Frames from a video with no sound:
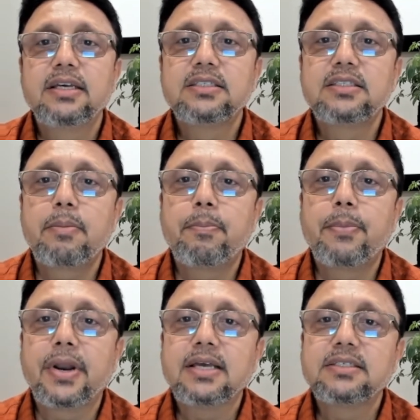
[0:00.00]
is
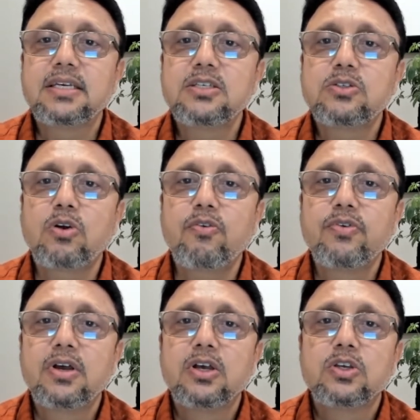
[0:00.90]
the presence of
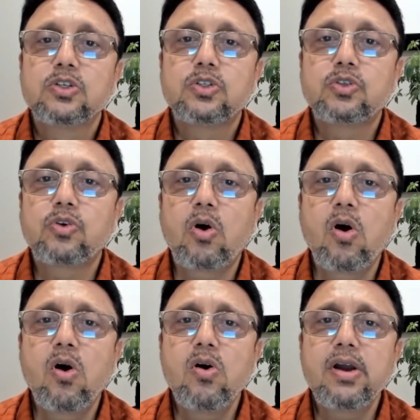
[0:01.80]

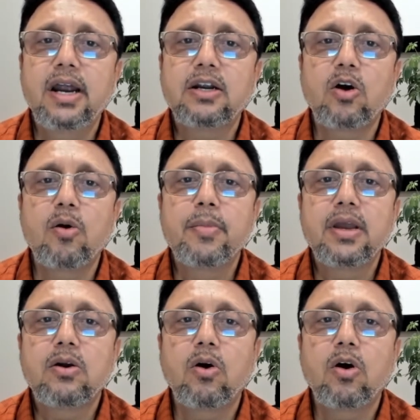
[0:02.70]
strong
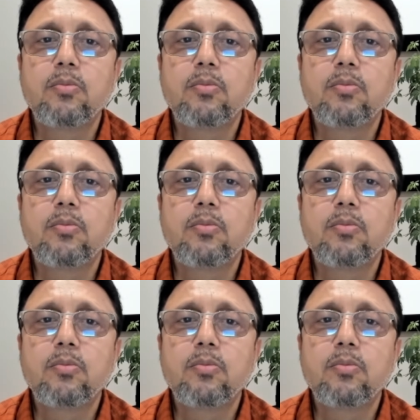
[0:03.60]
atomic